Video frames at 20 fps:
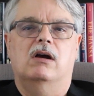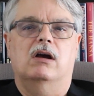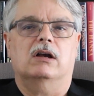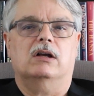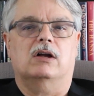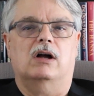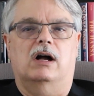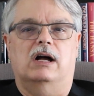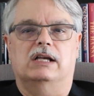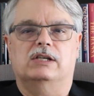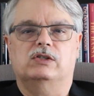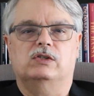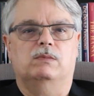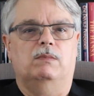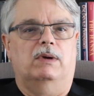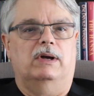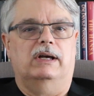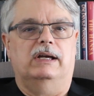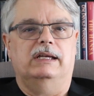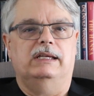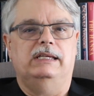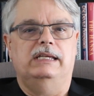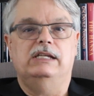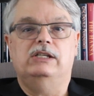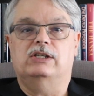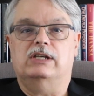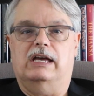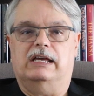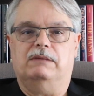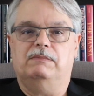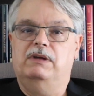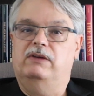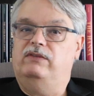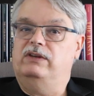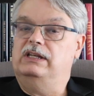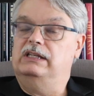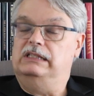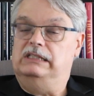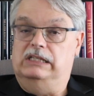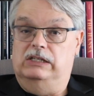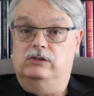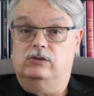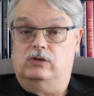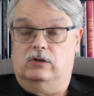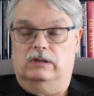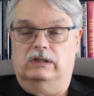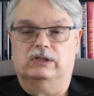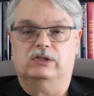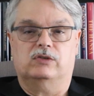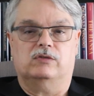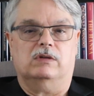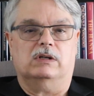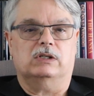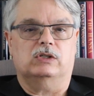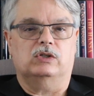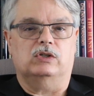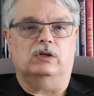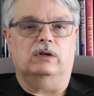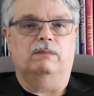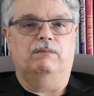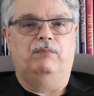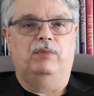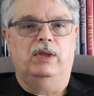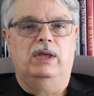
are caused by each atom having an internal structure.